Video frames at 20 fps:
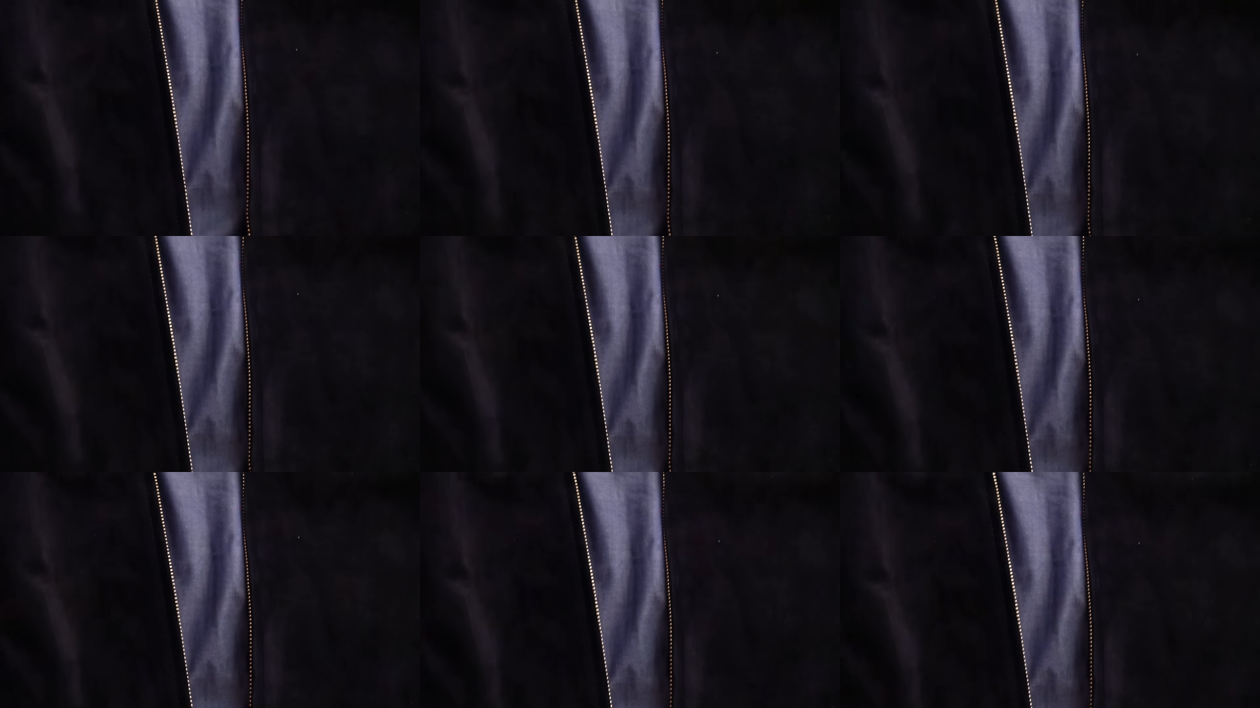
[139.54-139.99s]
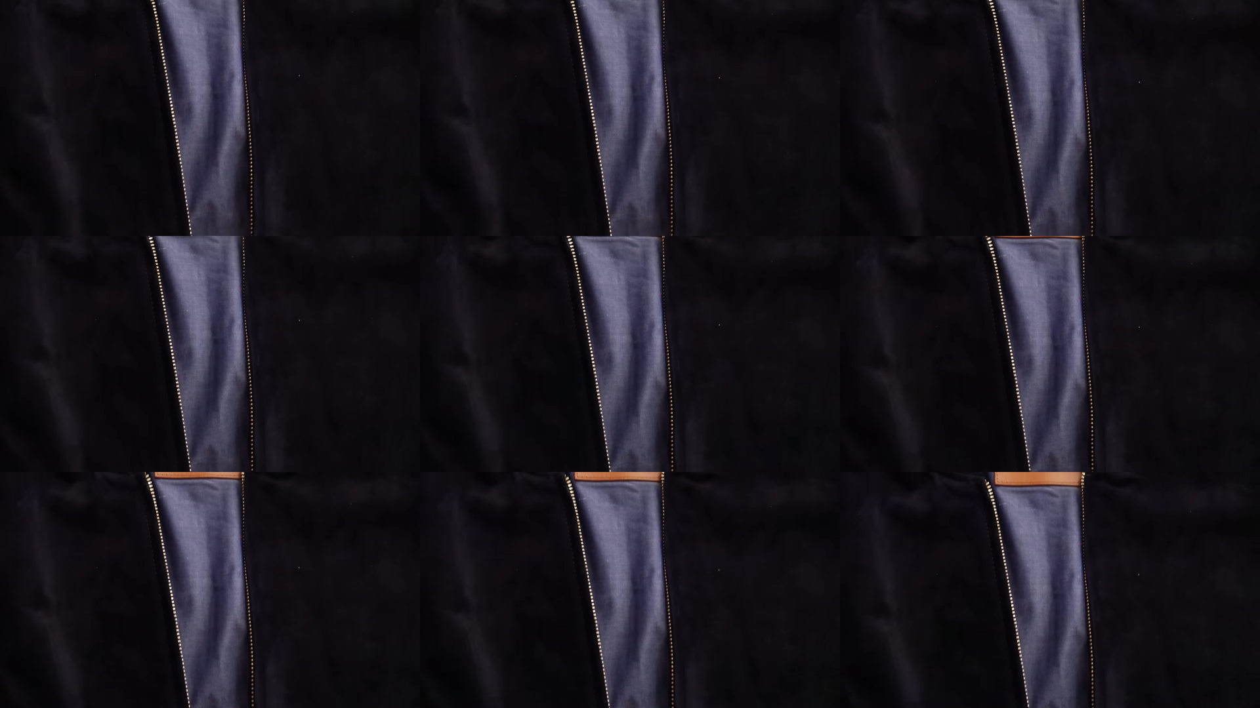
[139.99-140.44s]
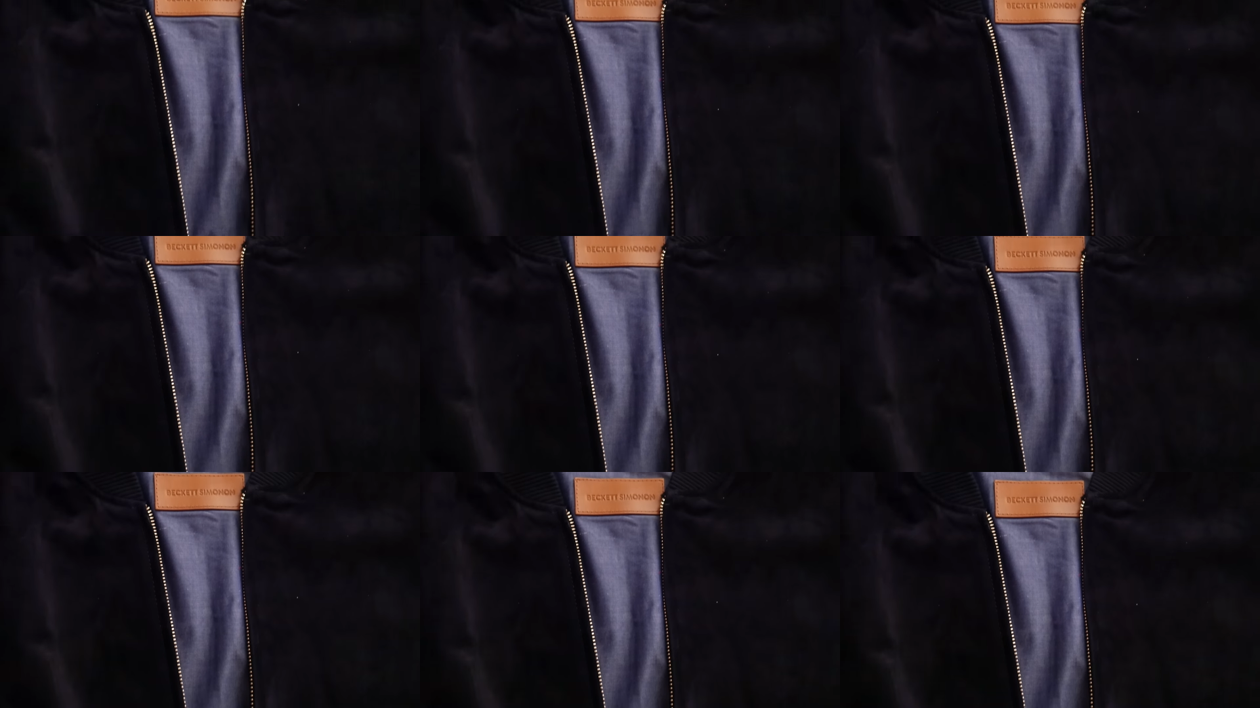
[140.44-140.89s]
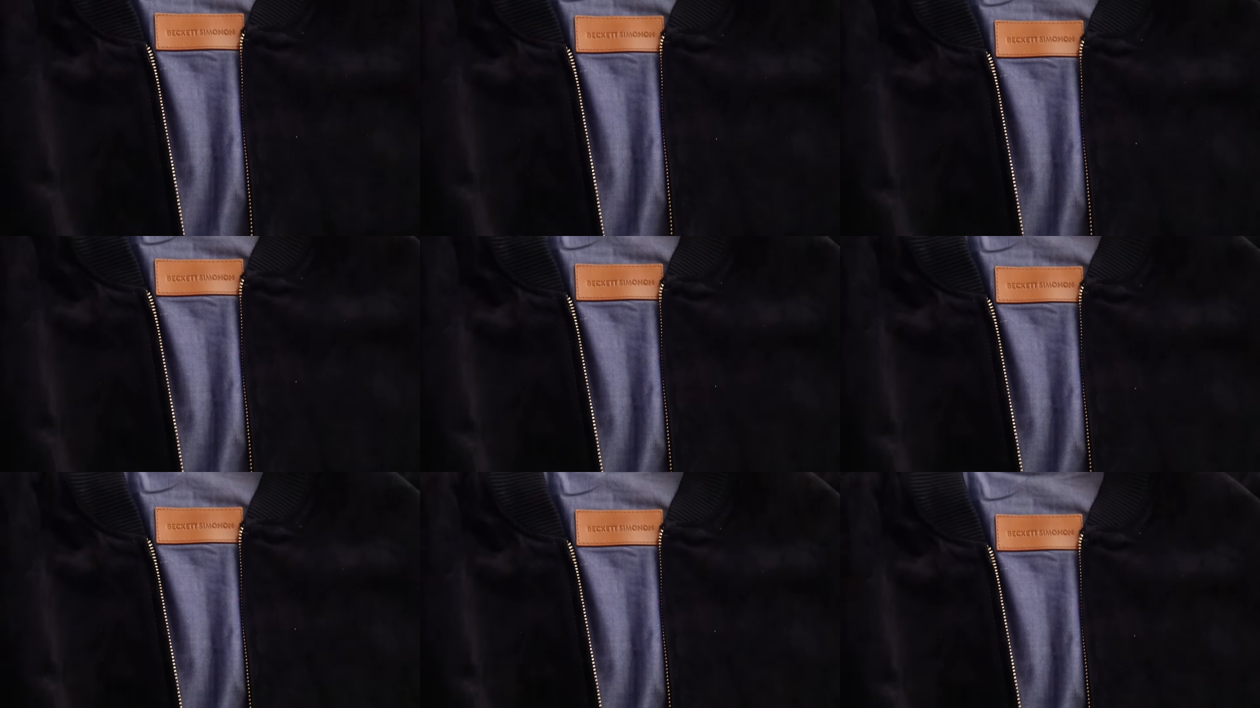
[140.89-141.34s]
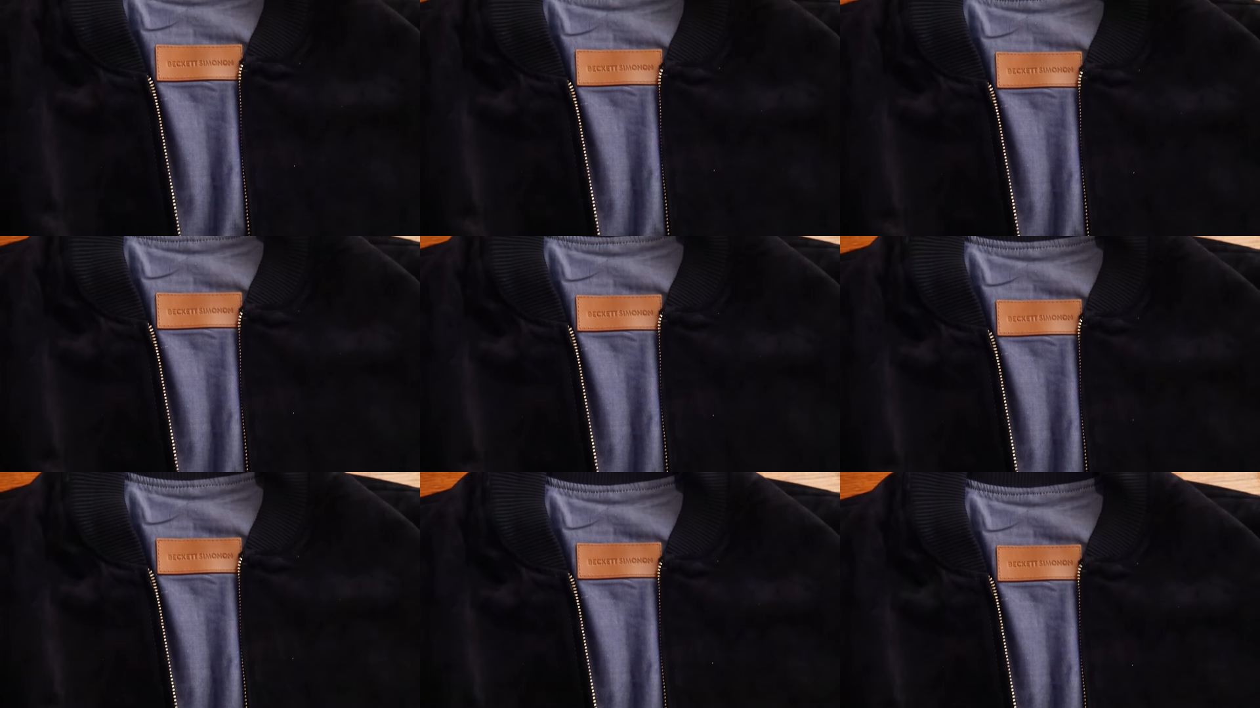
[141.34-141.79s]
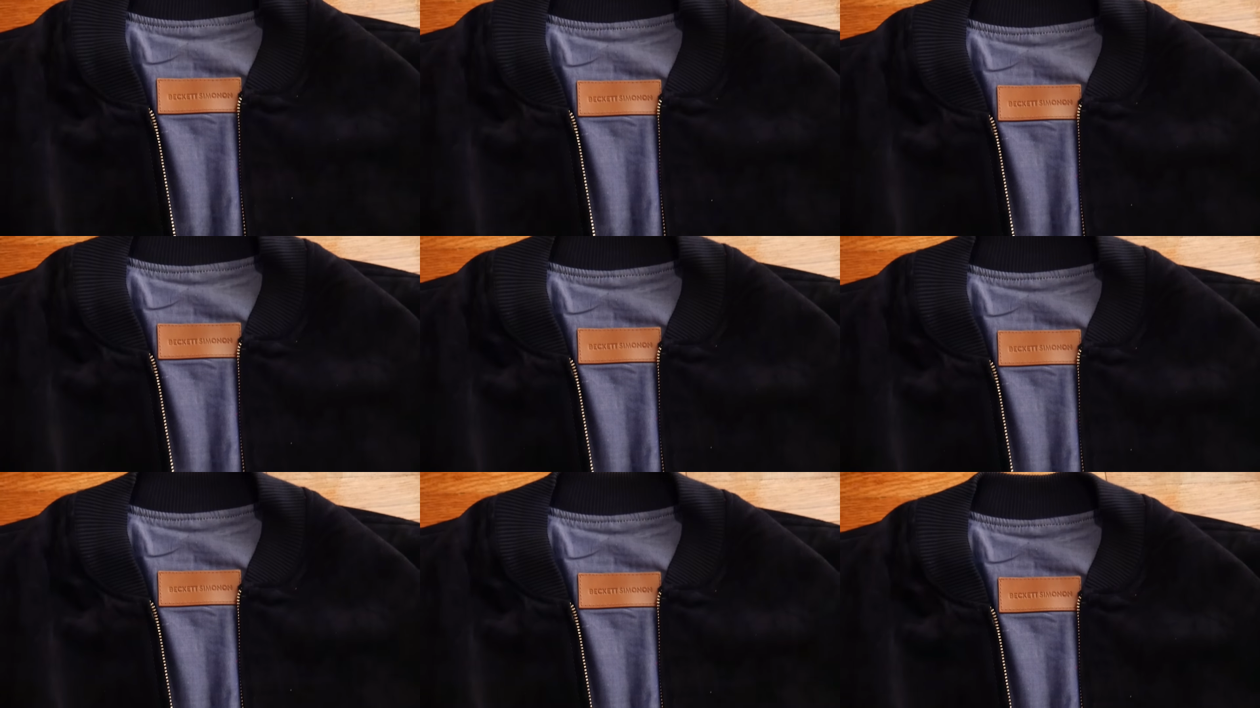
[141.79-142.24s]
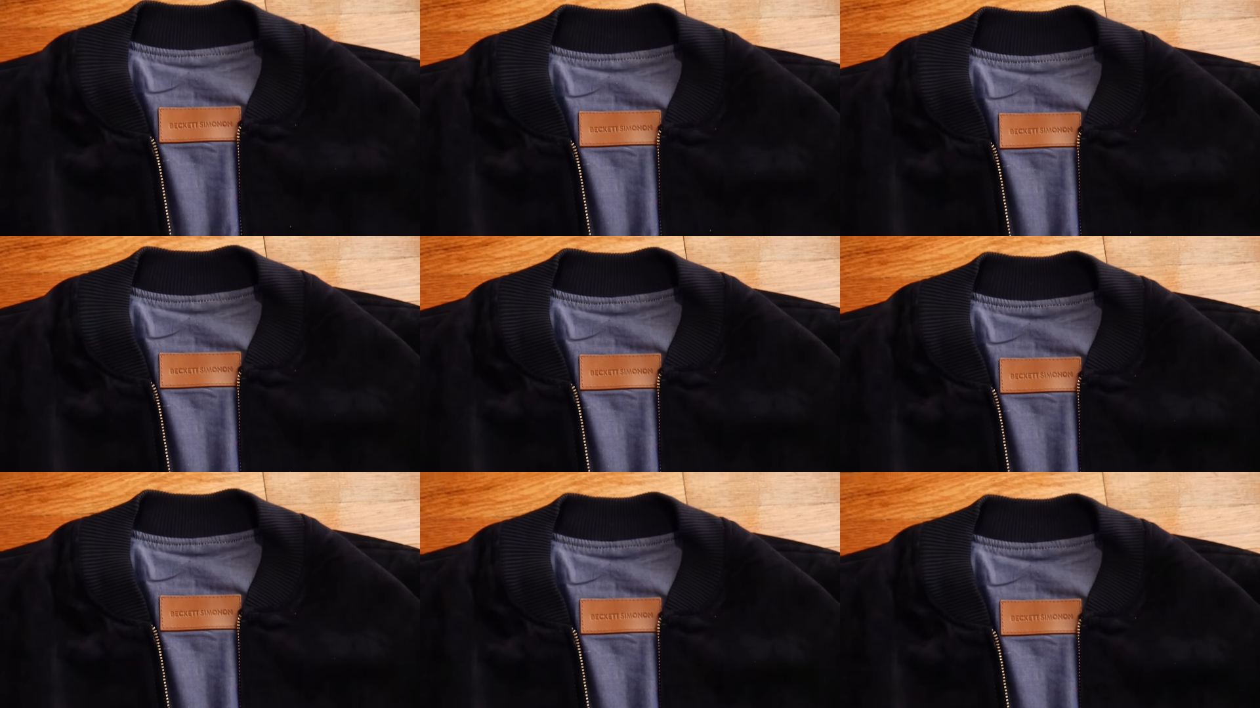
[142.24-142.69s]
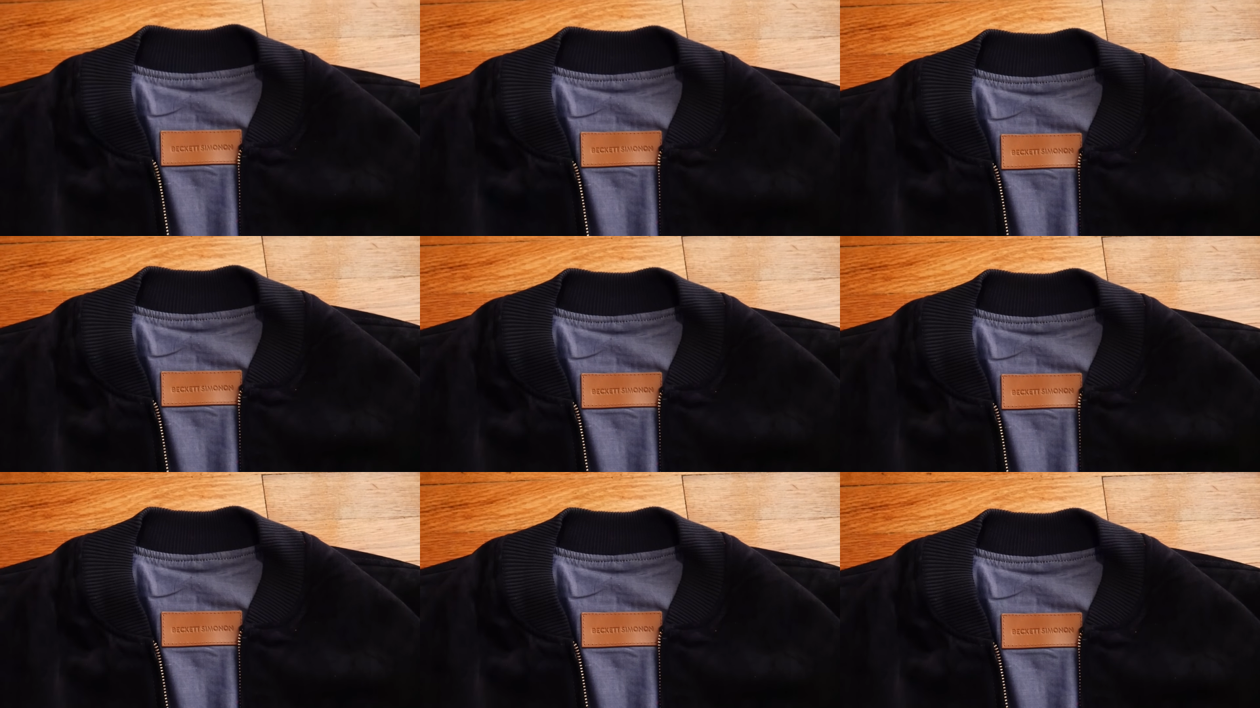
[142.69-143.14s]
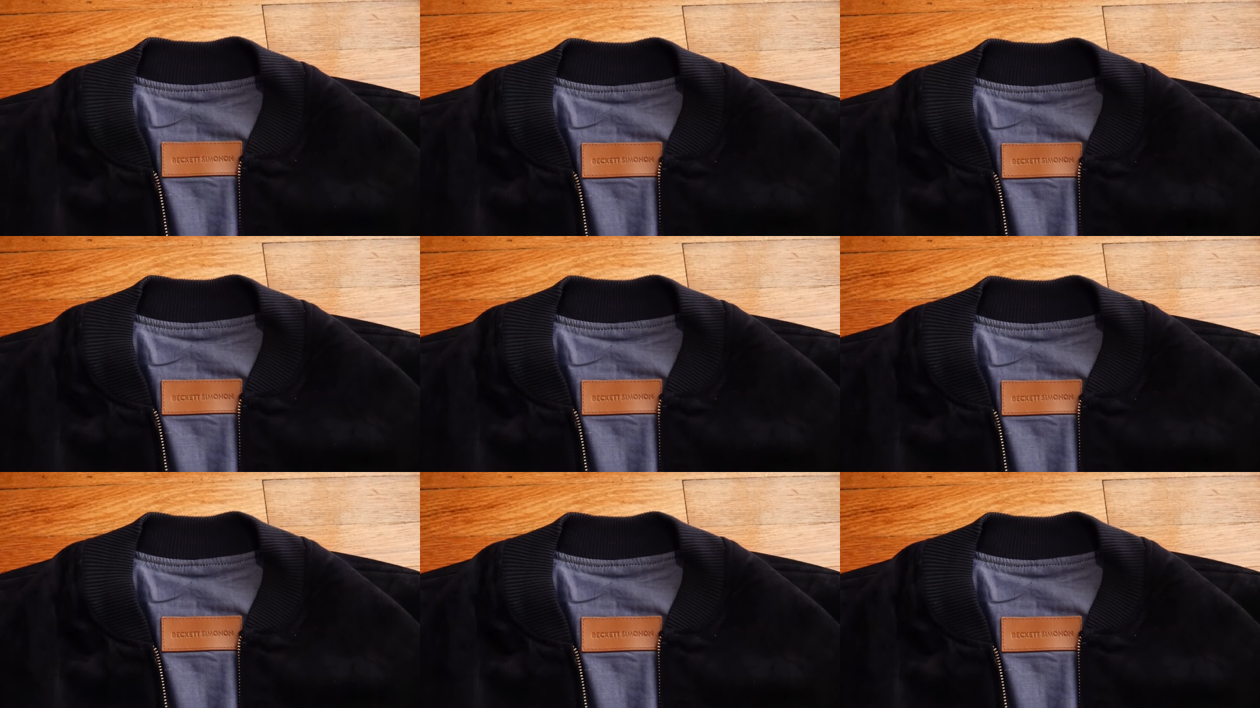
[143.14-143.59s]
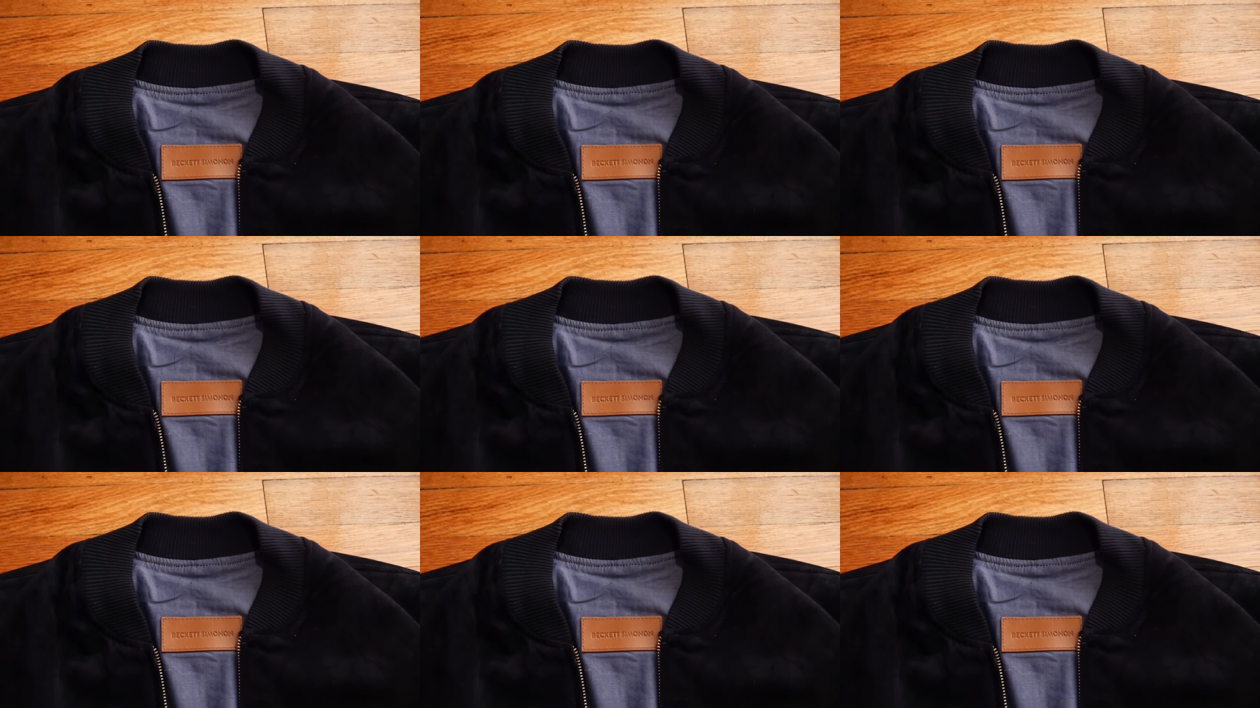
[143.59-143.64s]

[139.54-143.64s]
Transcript: [unreadable: no face in view]